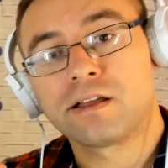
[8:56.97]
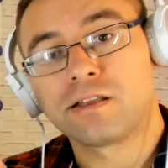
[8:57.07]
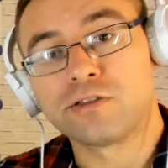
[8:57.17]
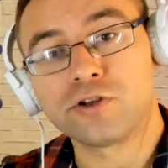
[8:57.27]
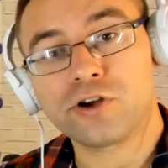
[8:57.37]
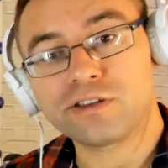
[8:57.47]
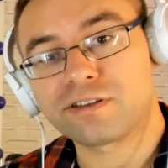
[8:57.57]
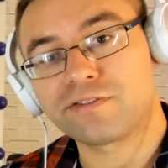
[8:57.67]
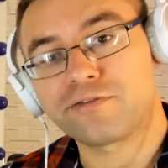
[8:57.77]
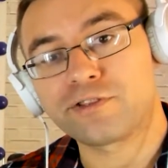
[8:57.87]

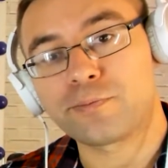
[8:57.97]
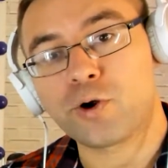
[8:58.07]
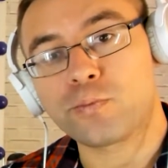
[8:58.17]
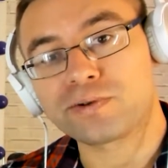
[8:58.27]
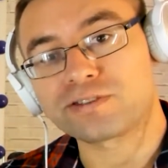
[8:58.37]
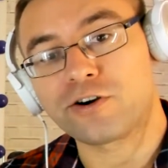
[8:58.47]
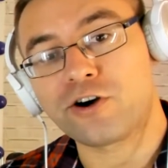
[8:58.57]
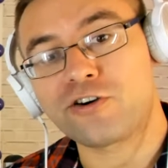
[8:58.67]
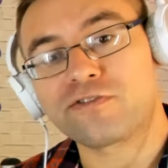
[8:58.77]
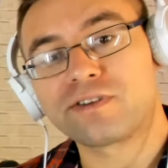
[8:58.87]
Not for the purpose
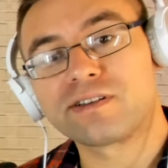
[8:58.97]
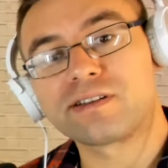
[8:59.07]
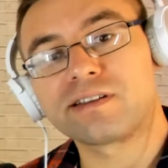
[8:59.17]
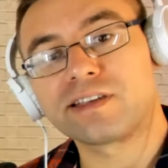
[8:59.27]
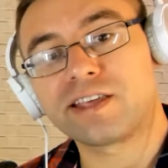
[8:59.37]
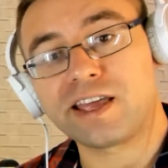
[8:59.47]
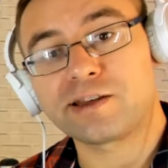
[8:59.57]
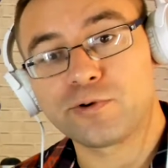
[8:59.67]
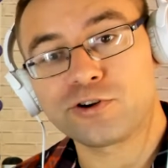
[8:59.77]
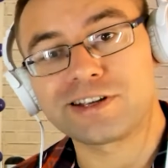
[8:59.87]
of
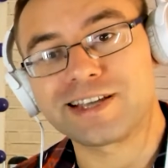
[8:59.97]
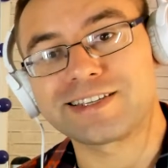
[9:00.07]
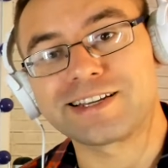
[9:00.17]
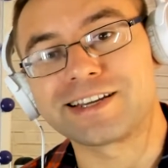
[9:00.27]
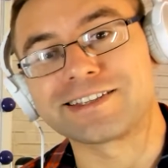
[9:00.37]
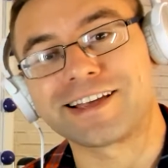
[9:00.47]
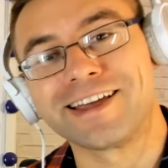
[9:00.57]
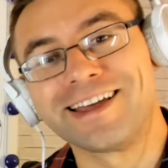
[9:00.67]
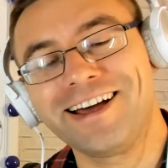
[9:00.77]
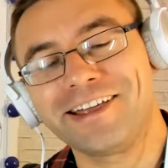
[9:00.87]
getting more necessities.
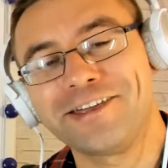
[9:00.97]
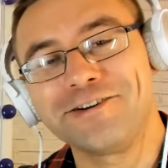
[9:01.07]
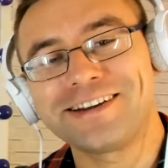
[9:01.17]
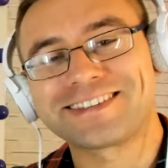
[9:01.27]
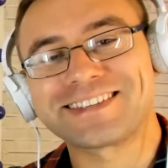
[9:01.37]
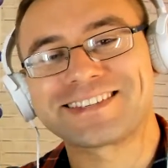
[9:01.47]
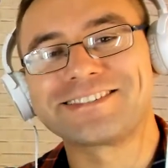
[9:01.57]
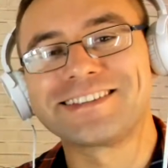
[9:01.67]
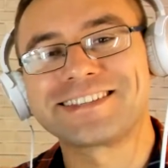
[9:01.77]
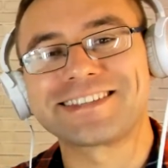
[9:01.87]
Otherwise it's
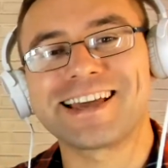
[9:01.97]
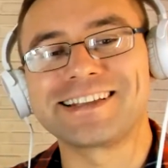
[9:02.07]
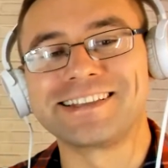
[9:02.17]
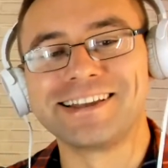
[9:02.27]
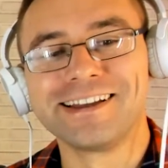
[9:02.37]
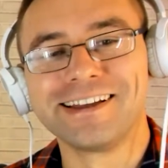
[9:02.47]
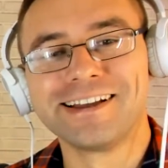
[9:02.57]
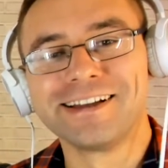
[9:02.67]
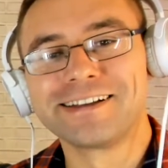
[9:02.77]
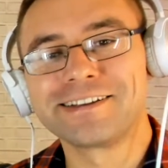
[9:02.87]
insane.
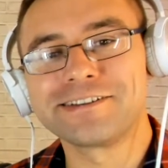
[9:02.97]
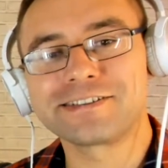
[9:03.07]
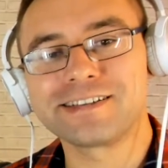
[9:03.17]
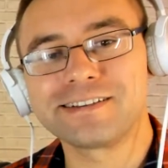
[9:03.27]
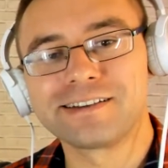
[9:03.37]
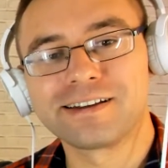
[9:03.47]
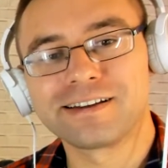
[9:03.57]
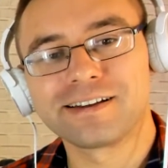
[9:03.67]
You see?